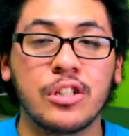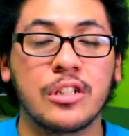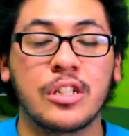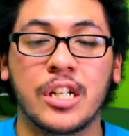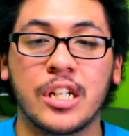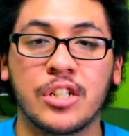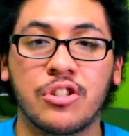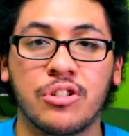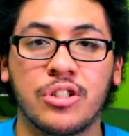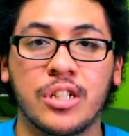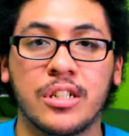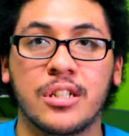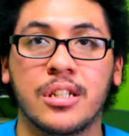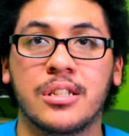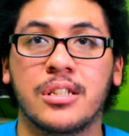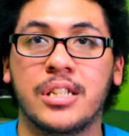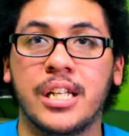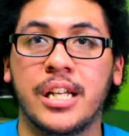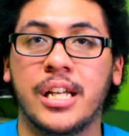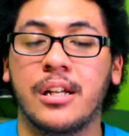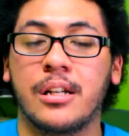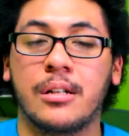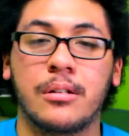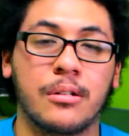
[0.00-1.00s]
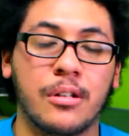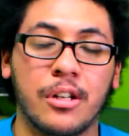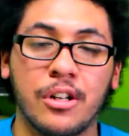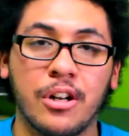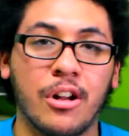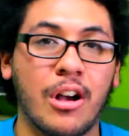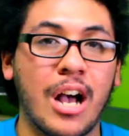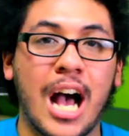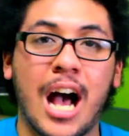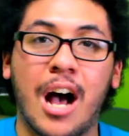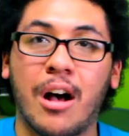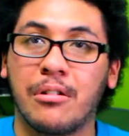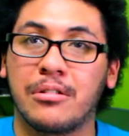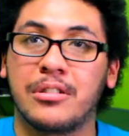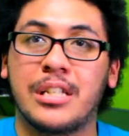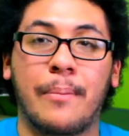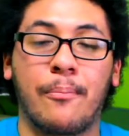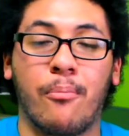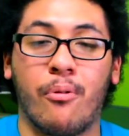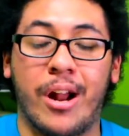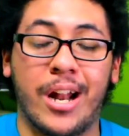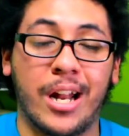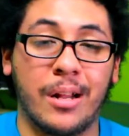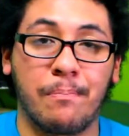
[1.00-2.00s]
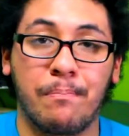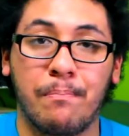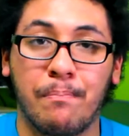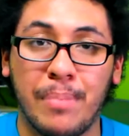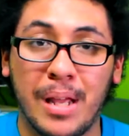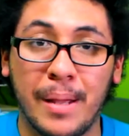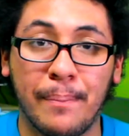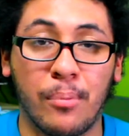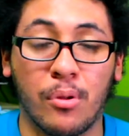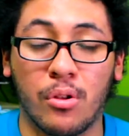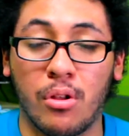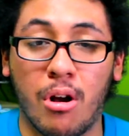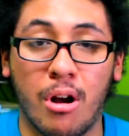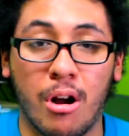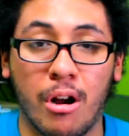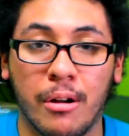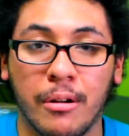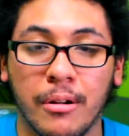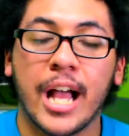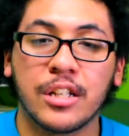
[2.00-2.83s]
interesting to see, you know, how separated people are.